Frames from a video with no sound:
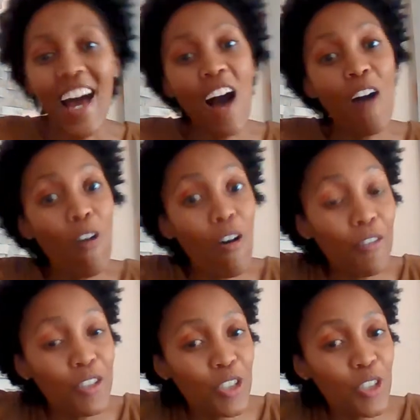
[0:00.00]
How
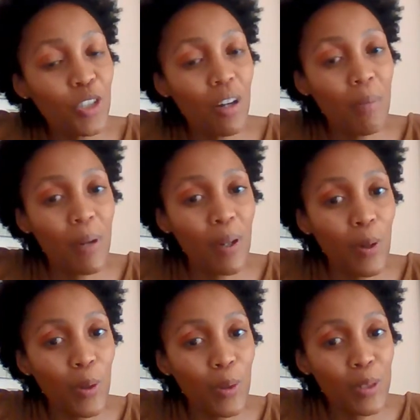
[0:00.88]
often do you
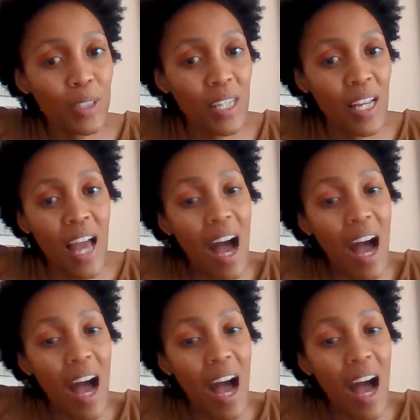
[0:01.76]
upload?